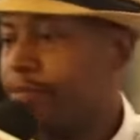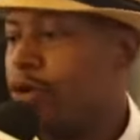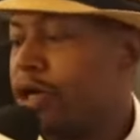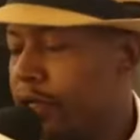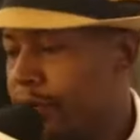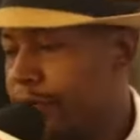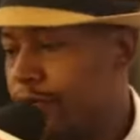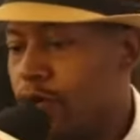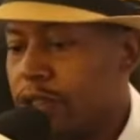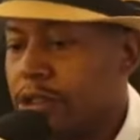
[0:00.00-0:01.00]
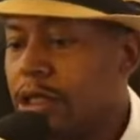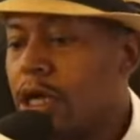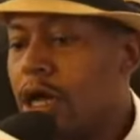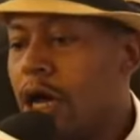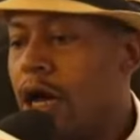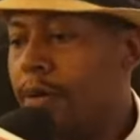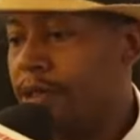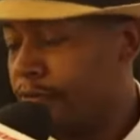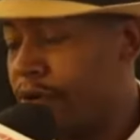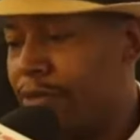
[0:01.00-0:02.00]
a point, of course, um,
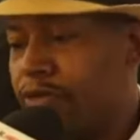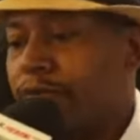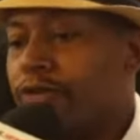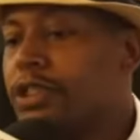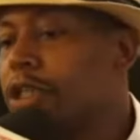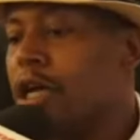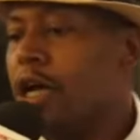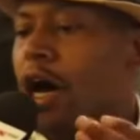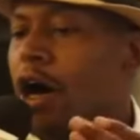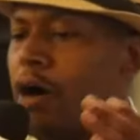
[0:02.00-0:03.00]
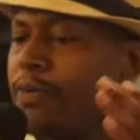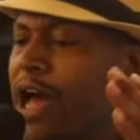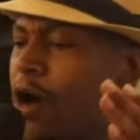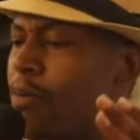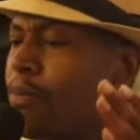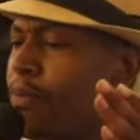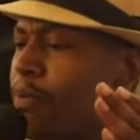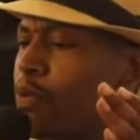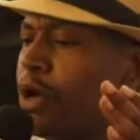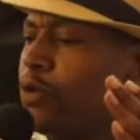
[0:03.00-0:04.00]
as a frame of reference. Um, now,
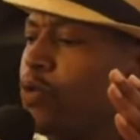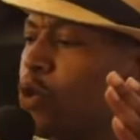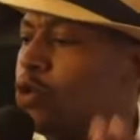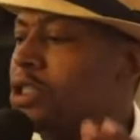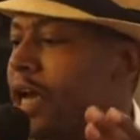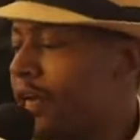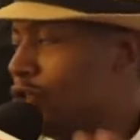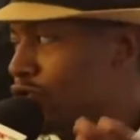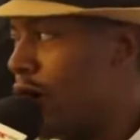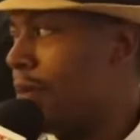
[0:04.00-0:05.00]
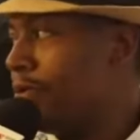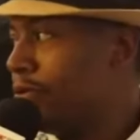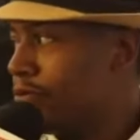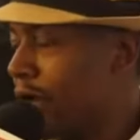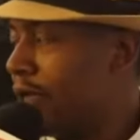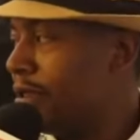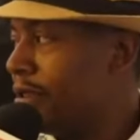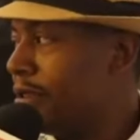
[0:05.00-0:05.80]
when Wu Tang dropped, right?